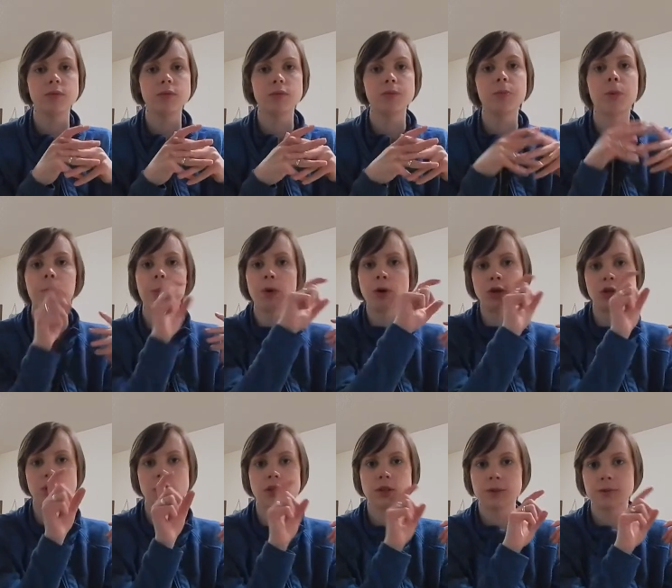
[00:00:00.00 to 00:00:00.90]

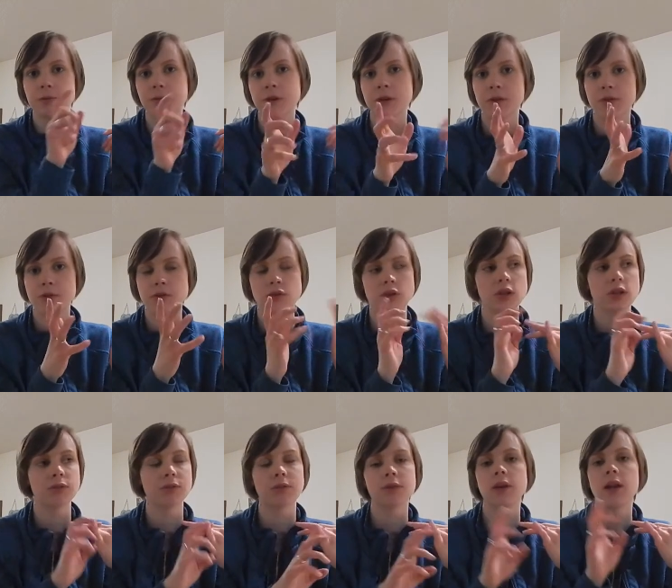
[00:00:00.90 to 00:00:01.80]
proportions for different
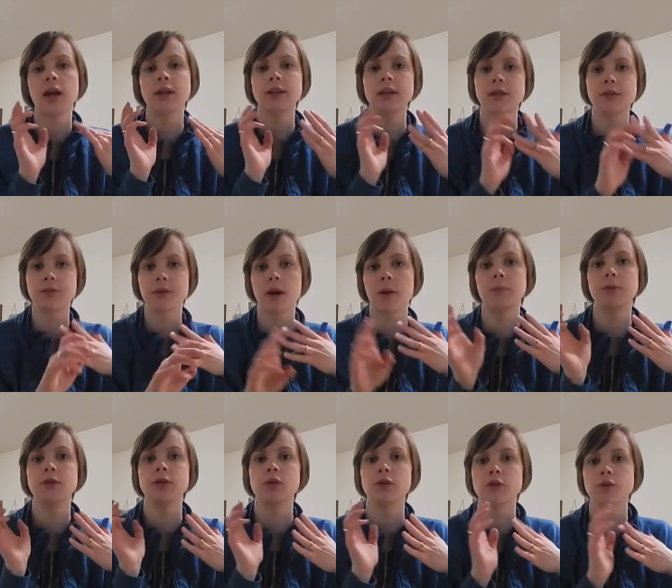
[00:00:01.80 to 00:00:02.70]
drinks, for lattes, for
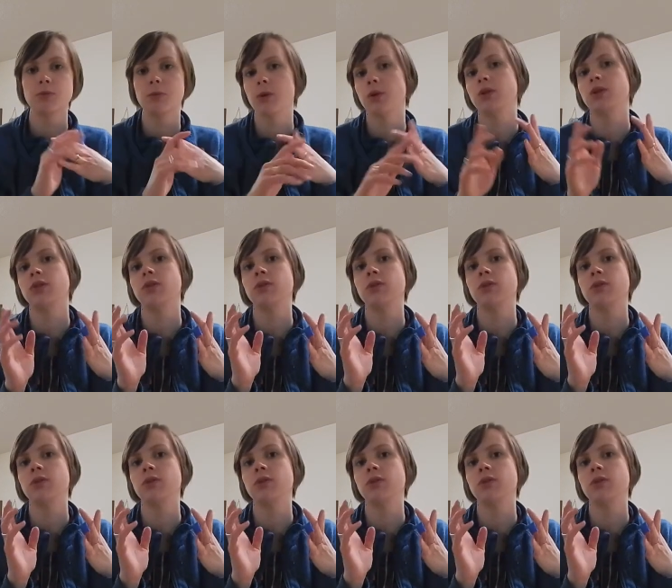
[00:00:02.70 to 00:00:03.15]
cappuccinos, mo